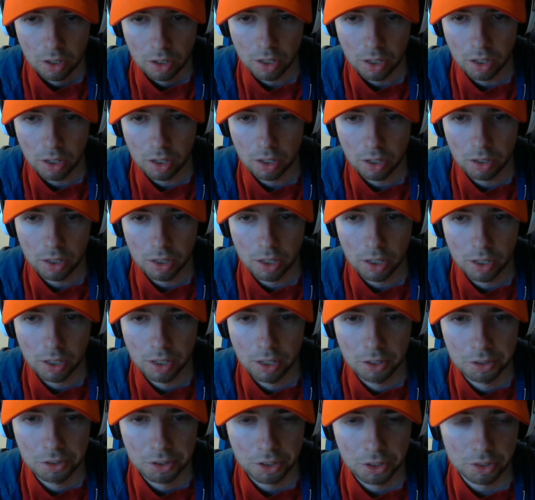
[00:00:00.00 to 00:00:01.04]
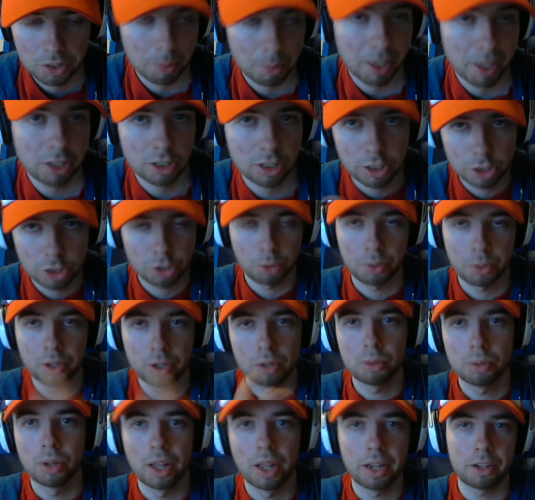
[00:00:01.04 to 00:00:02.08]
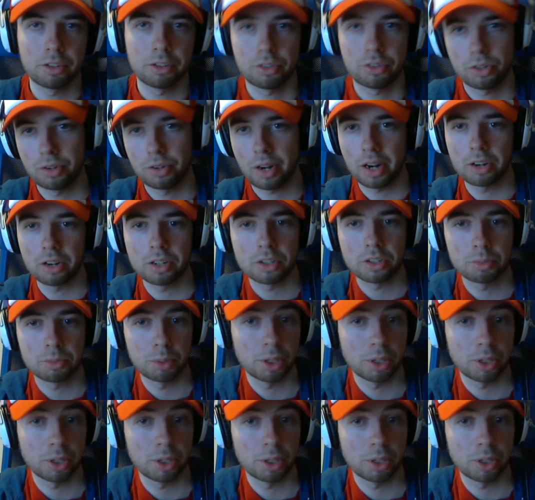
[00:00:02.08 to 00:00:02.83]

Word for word: Because uh, I'm actually showing you like certain areas,